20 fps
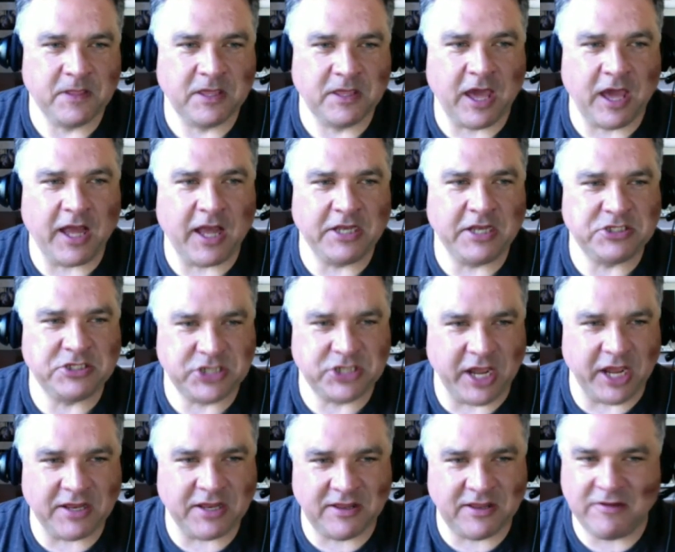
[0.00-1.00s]

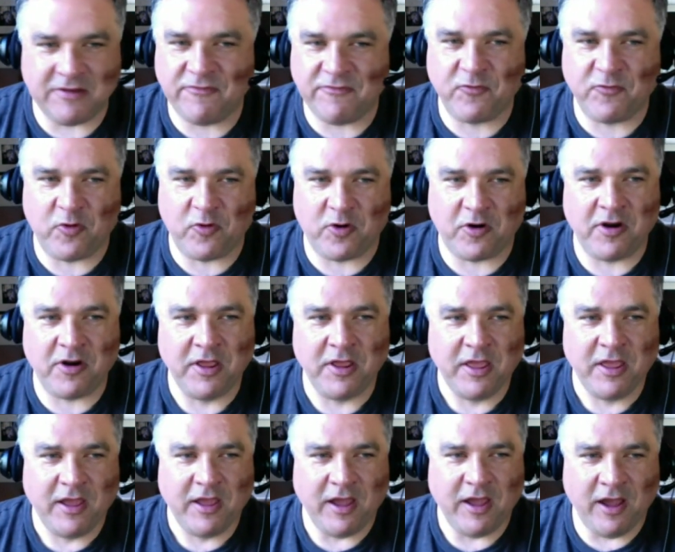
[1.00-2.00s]
ejected for
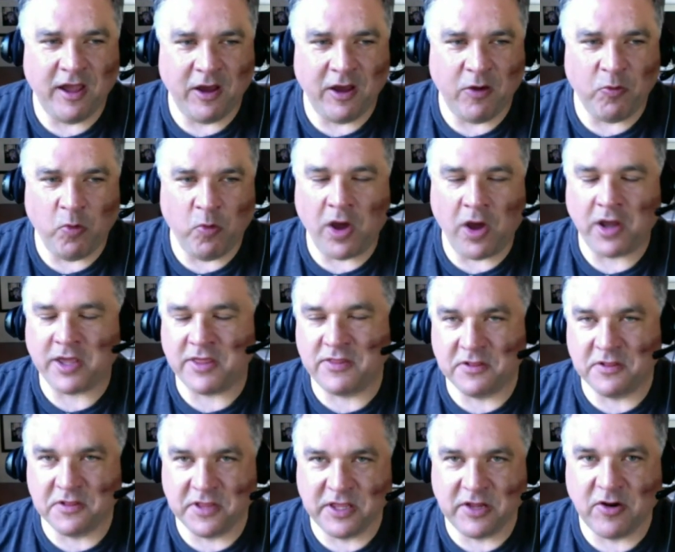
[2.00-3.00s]
walking the
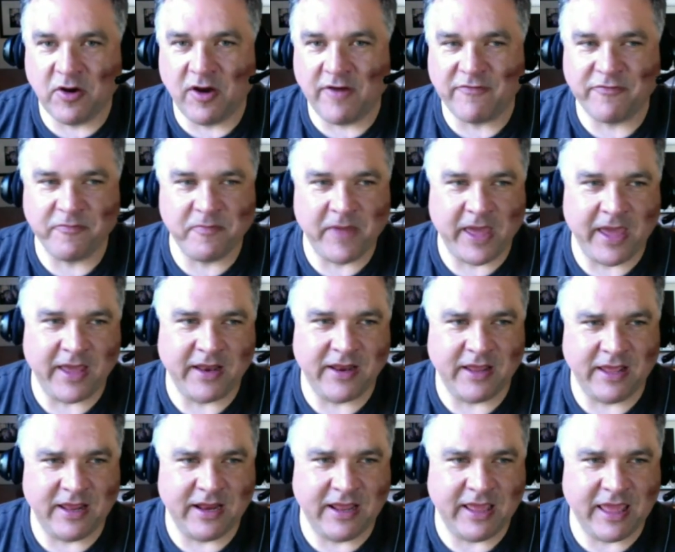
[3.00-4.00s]
leadoff man
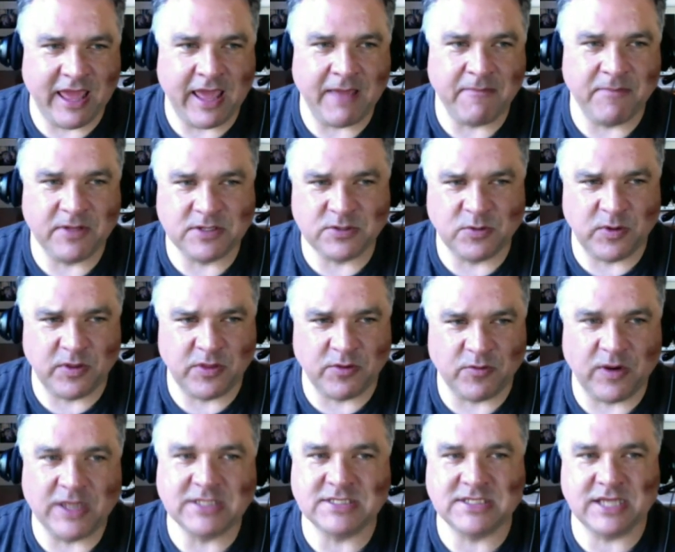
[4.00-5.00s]
in a game between the
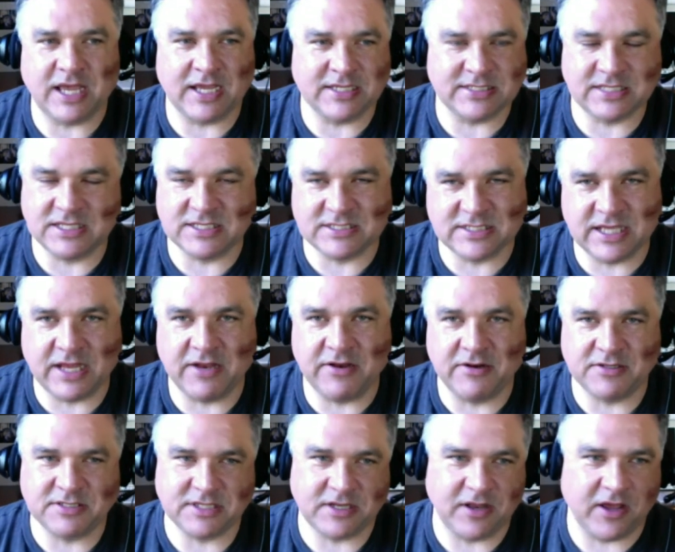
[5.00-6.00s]
Red Sox and the
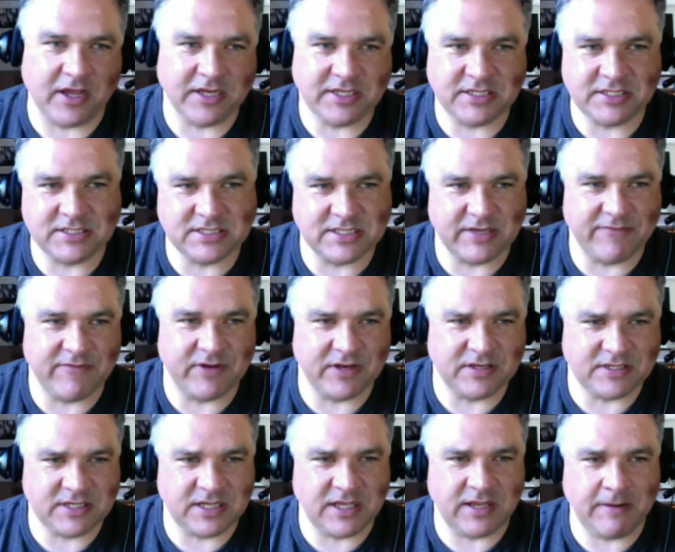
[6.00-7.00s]
Senators in
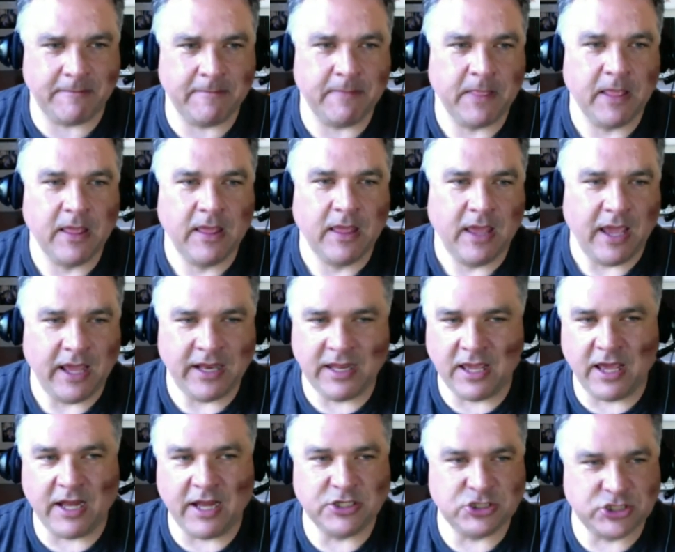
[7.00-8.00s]
1917. And he
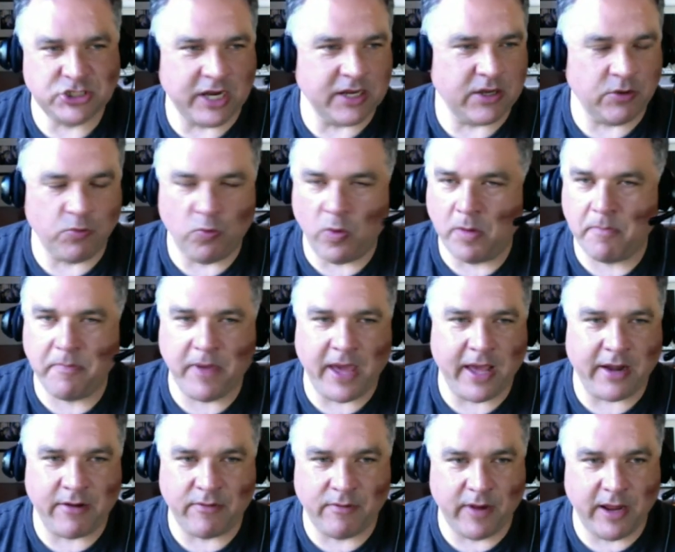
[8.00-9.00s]
got ejected one
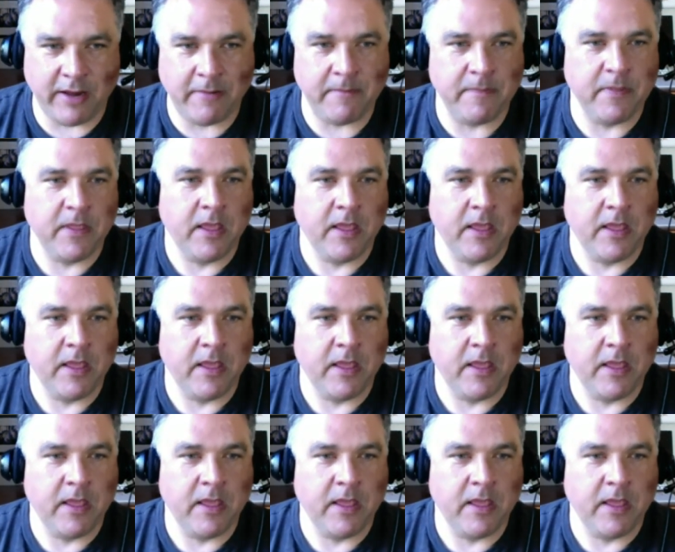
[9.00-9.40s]
batter in.